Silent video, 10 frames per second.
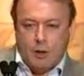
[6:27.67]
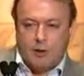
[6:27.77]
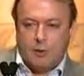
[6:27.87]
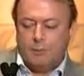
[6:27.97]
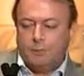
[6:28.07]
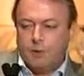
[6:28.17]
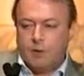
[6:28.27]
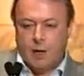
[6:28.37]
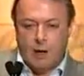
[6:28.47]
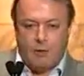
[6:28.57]
tribalism,
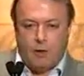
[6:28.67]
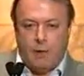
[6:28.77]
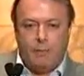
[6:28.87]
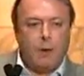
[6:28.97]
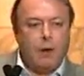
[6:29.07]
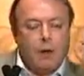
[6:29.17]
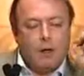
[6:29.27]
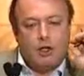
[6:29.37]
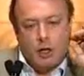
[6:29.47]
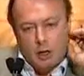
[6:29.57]
slavery,
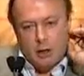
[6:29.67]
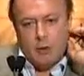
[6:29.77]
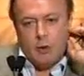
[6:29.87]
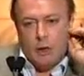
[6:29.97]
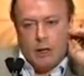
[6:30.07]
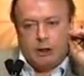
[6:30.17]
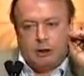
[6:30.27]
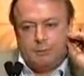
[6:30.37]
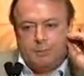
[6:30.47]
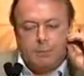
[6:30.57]
genital
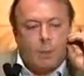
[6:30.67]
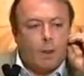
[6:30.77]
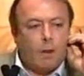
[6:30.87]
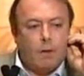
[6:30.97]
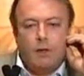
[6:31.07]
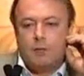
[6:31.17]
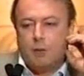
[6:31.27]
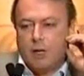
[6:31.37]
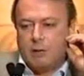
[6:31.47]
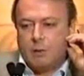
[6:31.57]
mutilation,
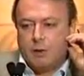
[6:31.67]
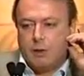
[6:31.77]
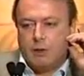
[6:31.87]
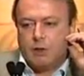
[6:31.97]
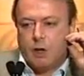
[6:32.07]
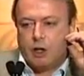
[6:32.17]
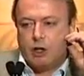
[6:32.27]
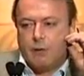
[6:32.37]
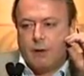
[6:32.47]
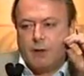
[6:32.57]
the displacement and
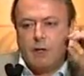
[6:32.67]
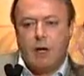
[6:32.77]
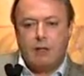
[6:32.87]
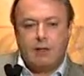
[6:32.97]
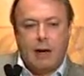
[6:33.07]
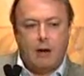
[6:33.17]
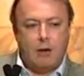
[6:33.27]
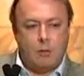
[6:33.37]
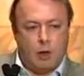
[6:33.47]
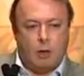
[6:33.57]
destruction of others,
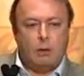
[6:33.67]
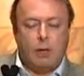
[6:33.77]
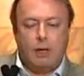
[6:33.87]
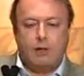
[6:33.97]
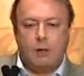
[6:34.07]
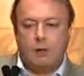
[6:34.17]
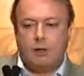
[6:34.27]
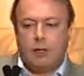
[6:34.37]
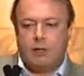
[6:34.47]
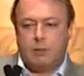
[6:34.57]
terrible
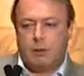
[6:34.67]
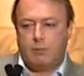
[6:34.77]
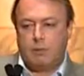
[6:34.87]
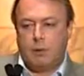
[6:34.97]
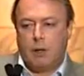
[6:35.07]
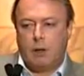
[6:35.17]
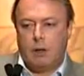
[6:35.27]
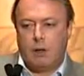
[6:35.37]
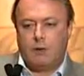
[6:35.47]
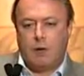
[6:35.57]
as the Old Testament
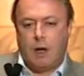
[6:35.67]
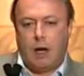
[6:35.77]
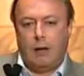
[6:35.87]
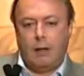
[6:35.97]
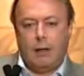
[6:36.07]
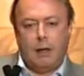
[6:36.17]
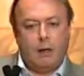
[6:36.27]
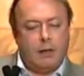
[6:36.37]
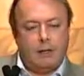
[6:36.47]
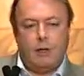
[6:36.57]
gods are,
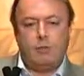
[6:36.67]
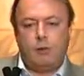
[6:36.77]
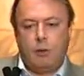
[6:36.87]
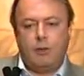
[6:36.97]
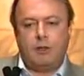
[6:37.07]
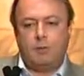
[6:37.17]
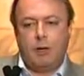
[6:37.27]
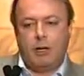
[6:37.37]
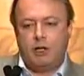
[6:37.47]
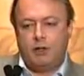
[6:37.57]
they don't
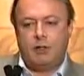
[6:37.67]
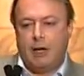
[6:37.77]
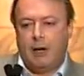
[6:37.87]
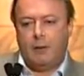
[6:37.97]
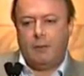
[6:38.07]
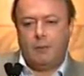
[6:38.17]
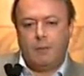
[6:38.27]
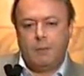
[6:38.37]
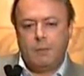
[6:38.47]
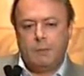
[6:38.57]
promise to punish the
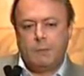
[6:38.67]
dead.